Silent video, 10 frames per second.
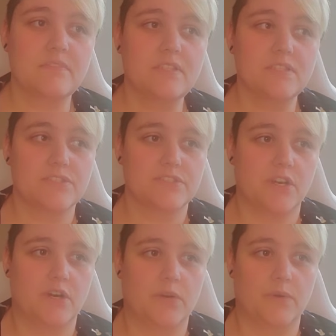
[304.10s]

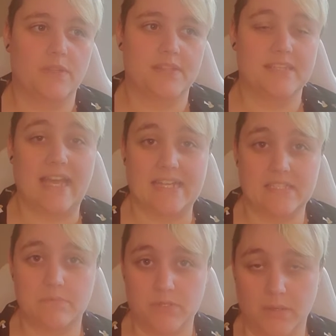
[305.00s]
So
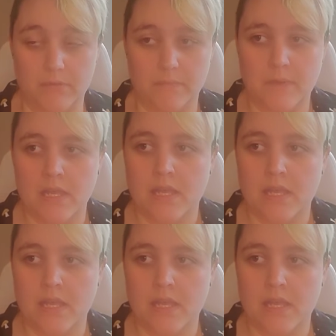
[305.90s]
that's a problem.